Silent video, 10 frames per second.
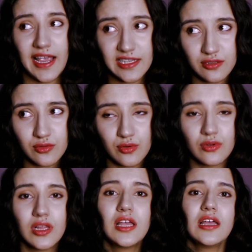high
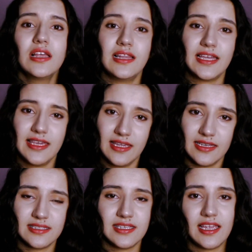school like
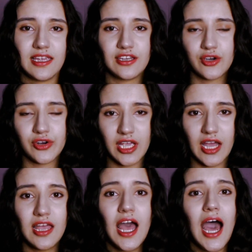KSA in
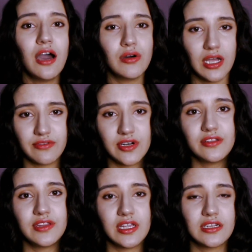Korea.
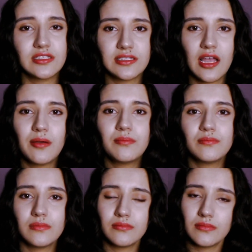However, there are
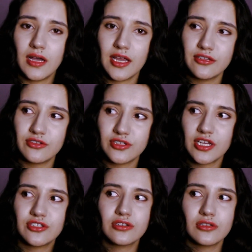some
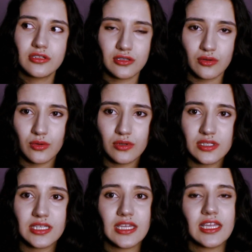international
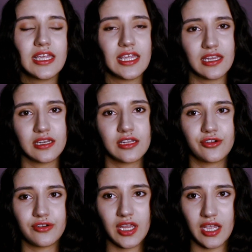schools in
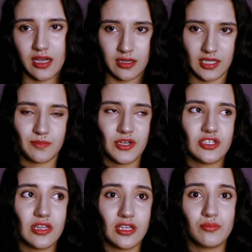Korea,
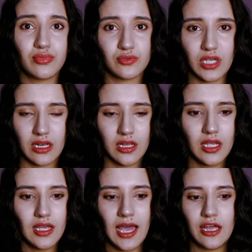especially in Busan.
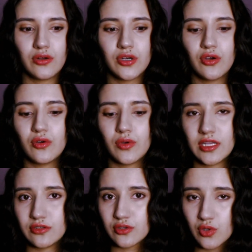I don't
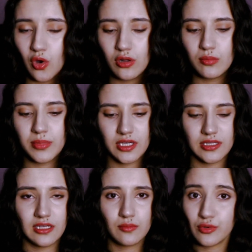know in Seoul,
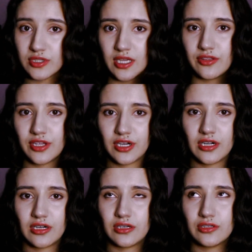but in Busan
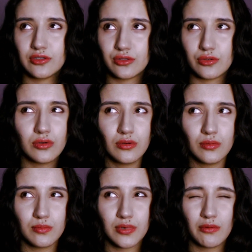there are
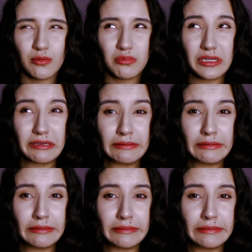two probably.
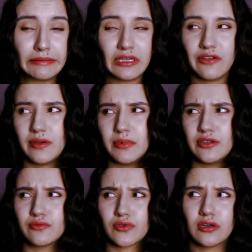If I'm
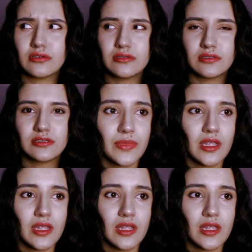not wrong,